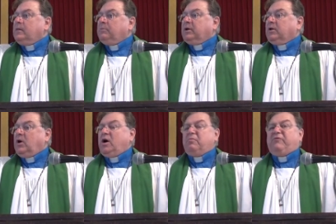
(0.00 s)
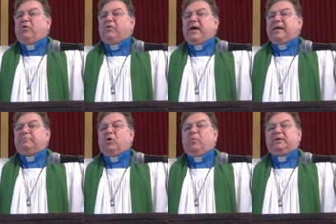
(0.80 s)
But long before
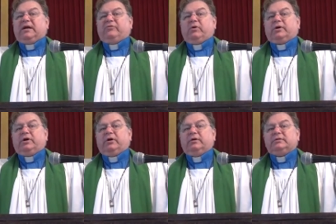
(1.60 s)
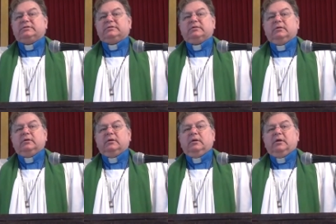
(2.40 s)
that moment ever occurs,
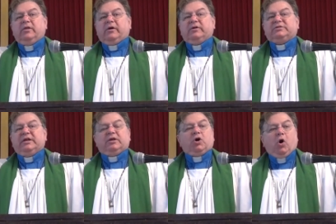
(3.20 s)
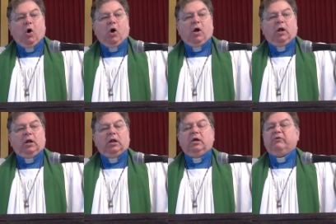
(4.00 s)
there is the
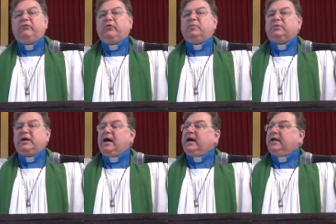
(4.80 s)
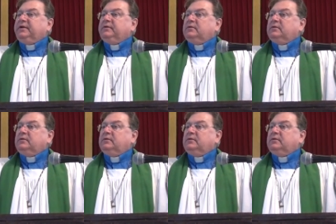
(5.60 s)
call from God,